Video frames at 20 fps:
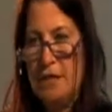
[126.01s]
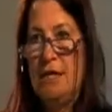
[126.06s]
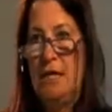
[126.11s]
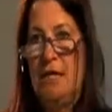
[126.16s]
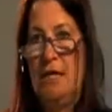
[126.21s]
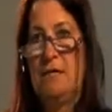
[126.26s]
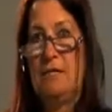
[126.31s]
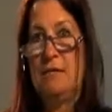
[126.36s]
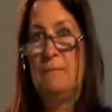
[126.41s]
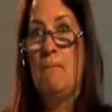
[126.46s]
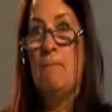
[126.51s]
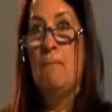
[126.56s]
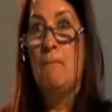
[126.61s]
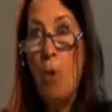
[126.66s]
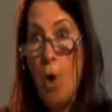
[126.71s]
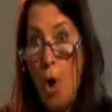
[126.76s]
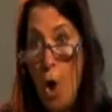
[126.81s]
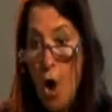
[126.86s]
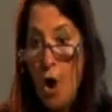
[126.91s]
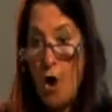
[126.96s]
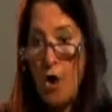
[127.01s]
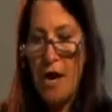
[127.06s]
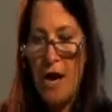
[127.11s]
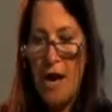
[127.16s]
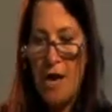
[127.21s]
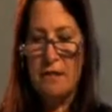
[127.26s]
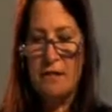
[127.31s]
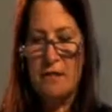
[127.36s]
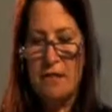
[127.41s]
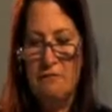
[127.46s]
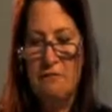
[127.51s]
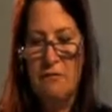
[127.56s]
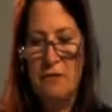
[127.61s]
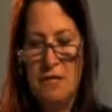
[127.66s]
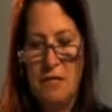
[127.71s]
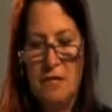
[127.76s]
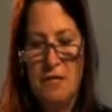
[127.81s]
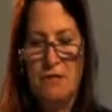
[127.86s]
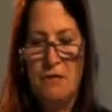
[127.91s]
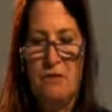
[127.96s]
it's more
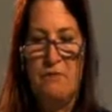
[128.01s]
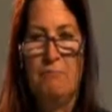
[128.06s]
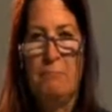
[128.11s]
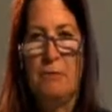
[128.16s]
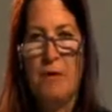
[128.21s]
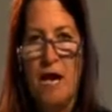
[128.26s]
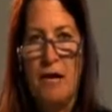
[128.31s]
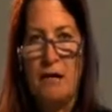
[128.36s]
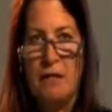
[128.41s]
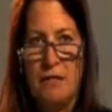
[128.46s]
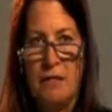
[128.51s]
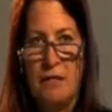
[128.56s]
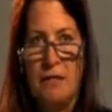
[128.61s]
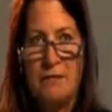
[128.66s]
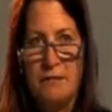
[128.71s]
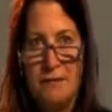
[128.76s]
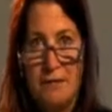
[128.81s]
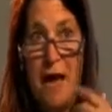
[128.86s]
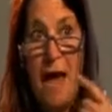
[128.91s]
activities of practice